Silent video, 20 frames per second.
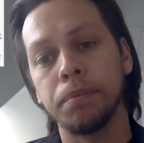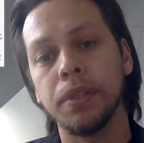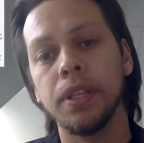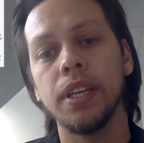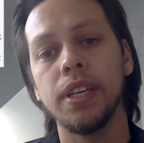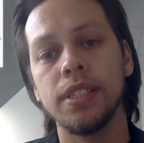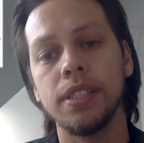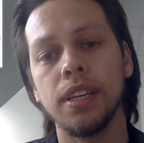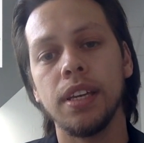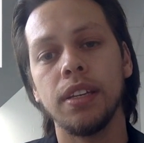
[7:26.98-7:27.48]

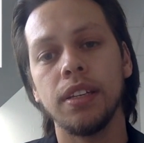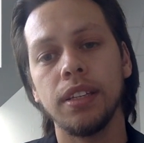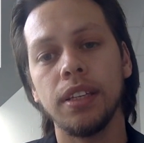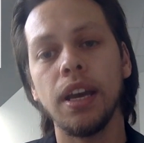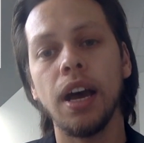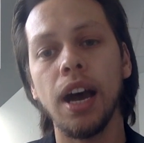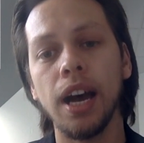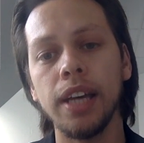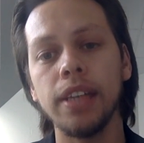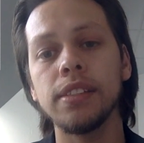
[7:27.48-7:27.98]
He's an
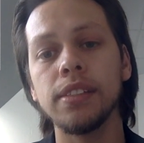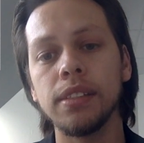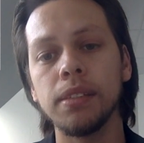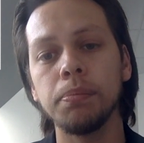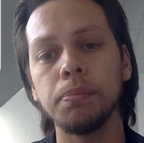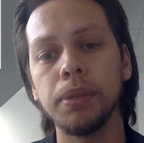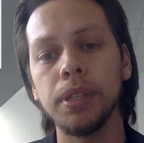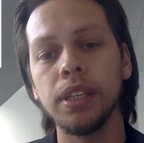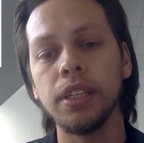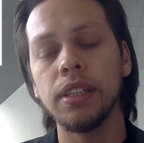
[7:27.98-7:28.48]

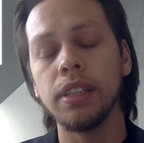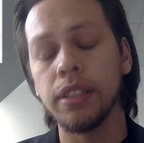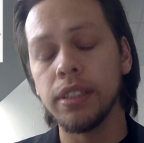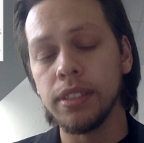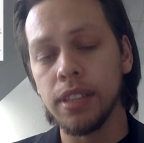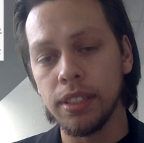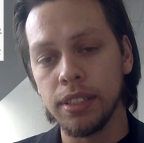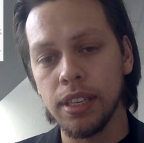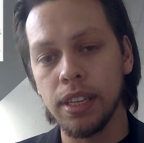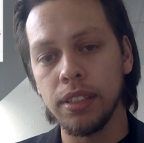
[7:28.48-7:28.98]
ISTP,
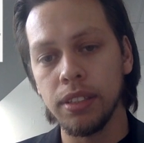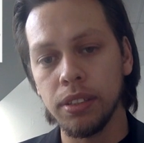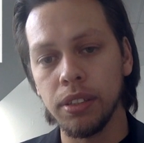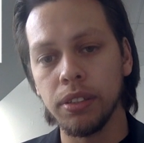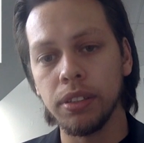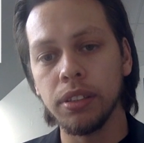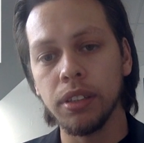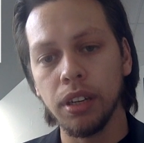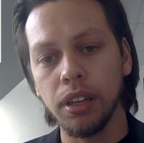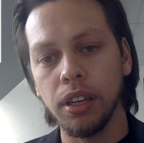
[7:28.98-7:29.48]
he's a
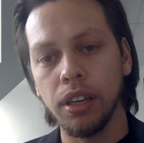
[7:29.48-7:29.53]
sensor.